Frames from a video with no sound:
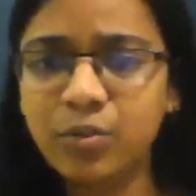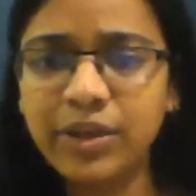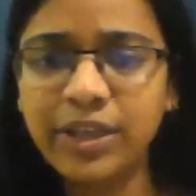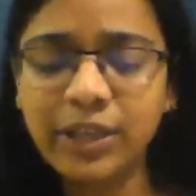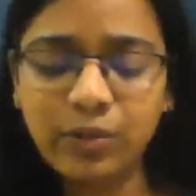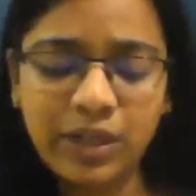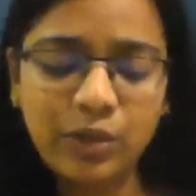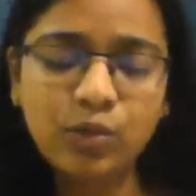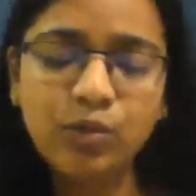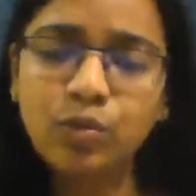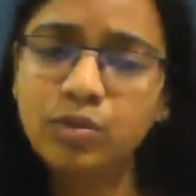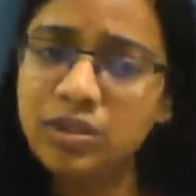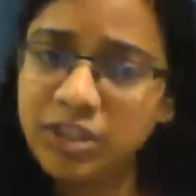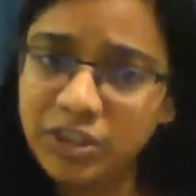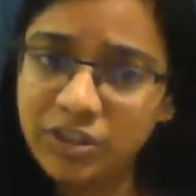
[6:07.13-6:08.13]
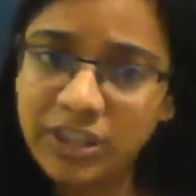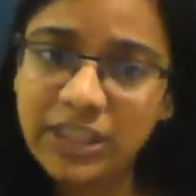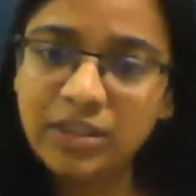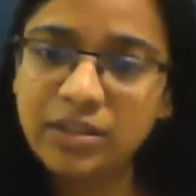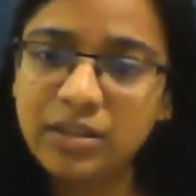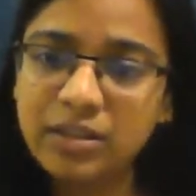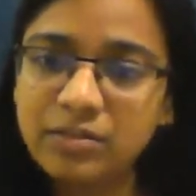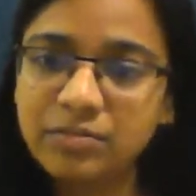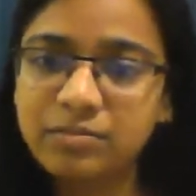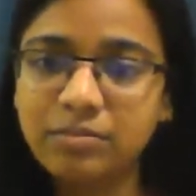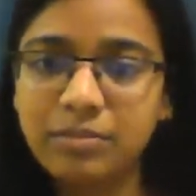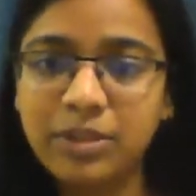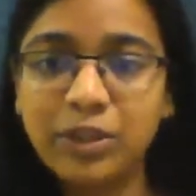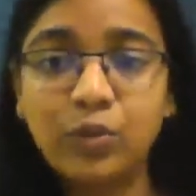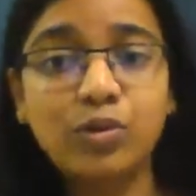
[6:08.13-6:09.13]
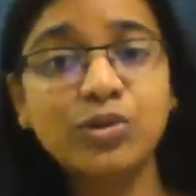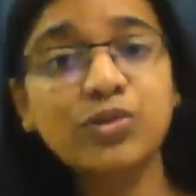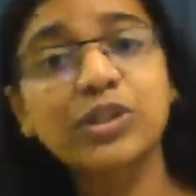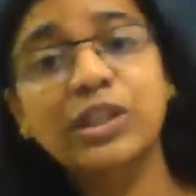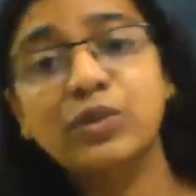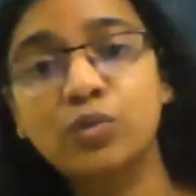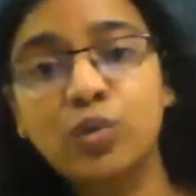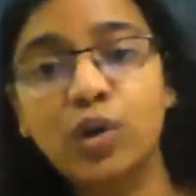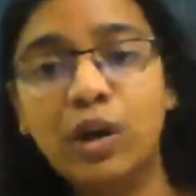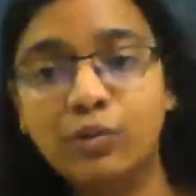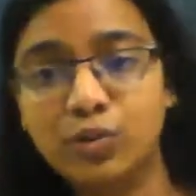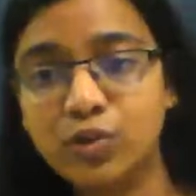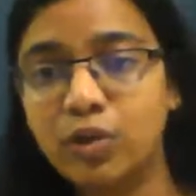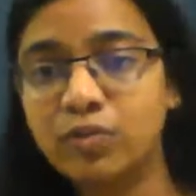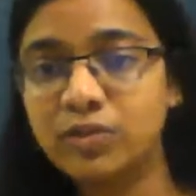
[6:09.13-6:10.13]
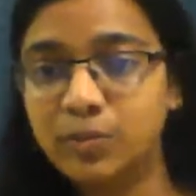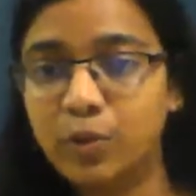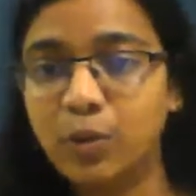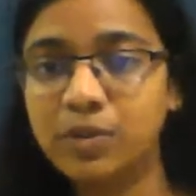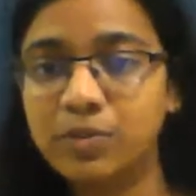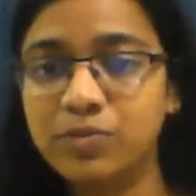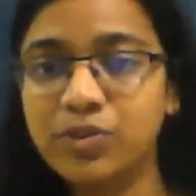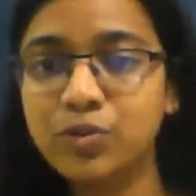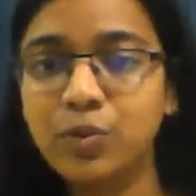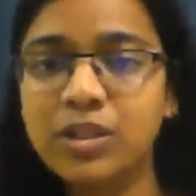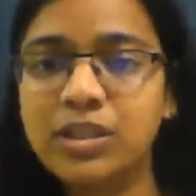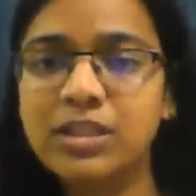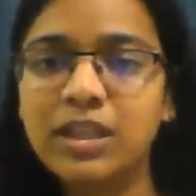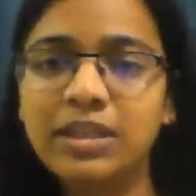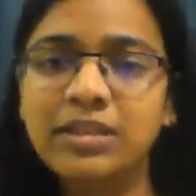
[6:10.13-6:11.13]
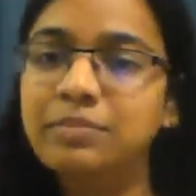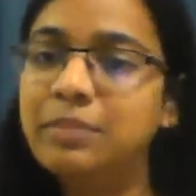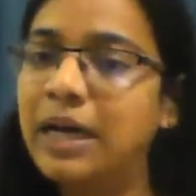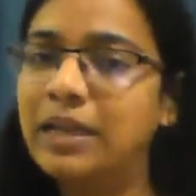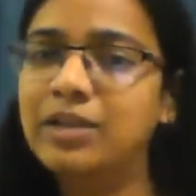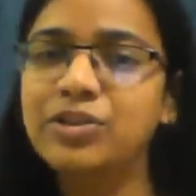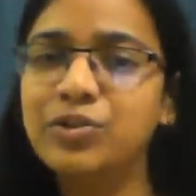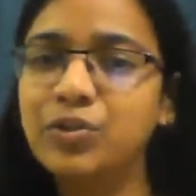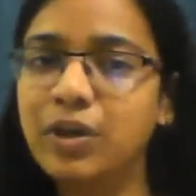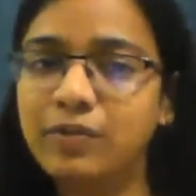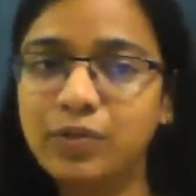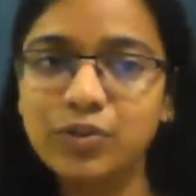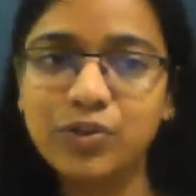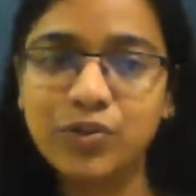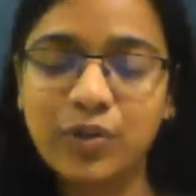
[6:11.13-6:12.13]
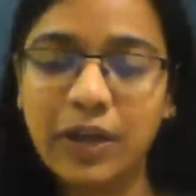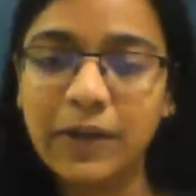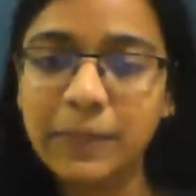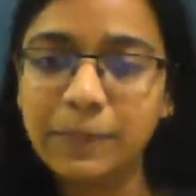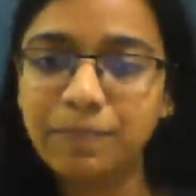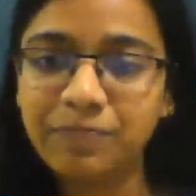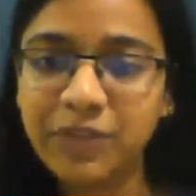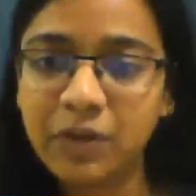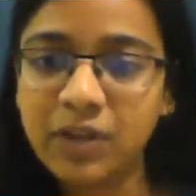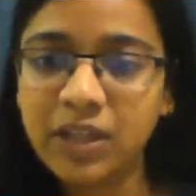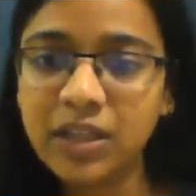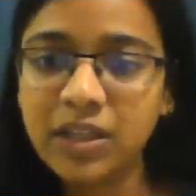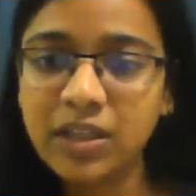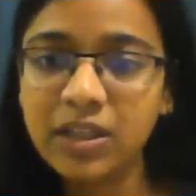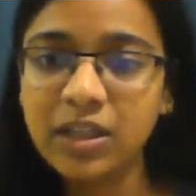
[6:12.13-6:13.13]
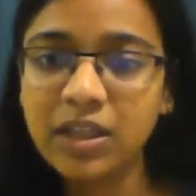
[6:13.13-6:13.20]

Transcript: Okay, you need to know the theory, but you also need to know how to solve the problem. So it's like a balance you have to strike. Okay.